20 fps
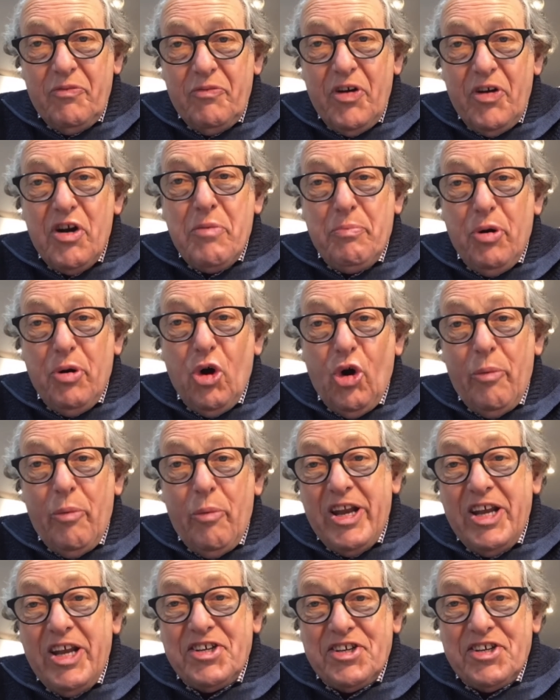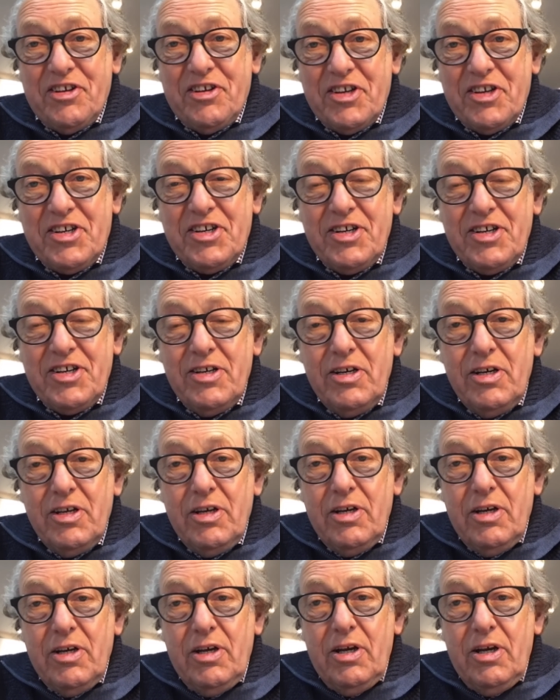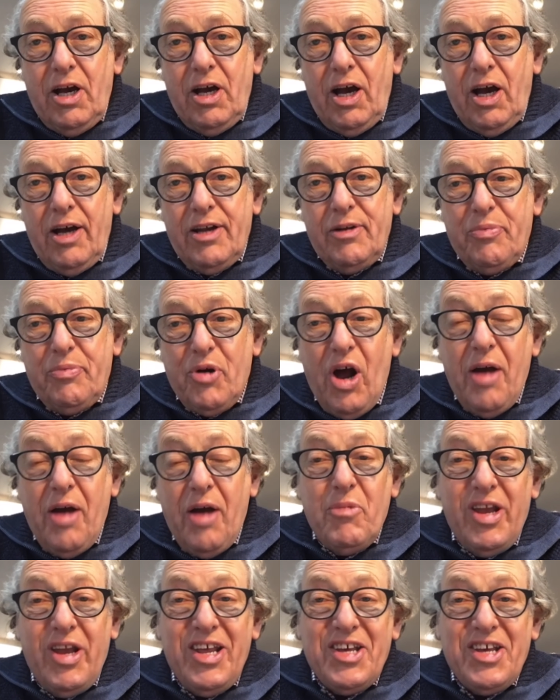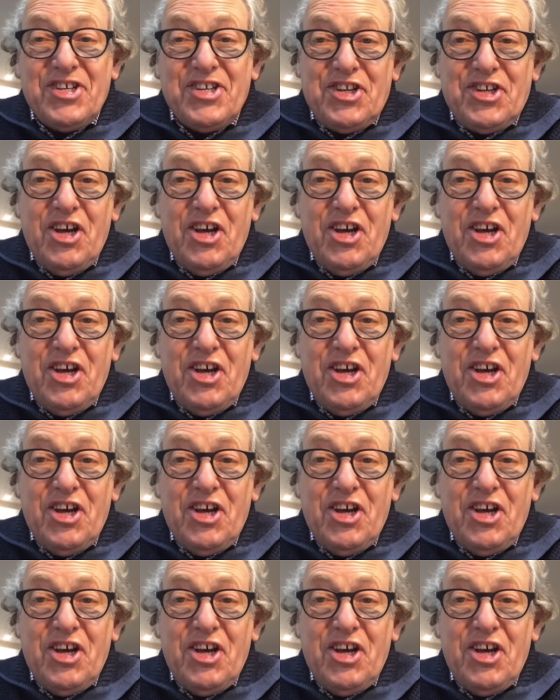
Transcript: very poor ministers. And the Prime Minister